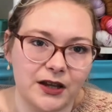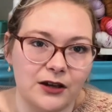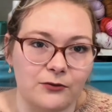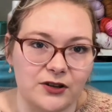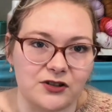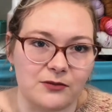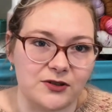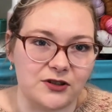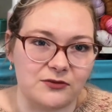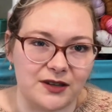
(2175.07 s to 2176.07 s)
which I'm
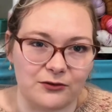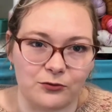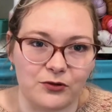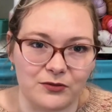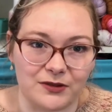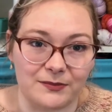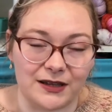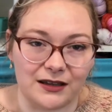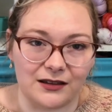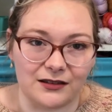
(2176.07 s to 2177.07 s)
assuming will probably be
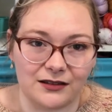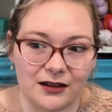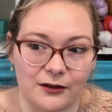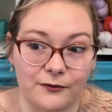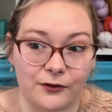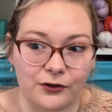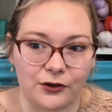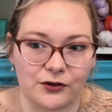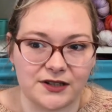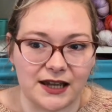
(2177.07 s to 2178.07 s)
a full
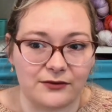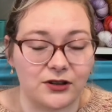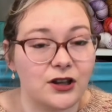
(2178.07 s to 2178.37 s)
lockdown.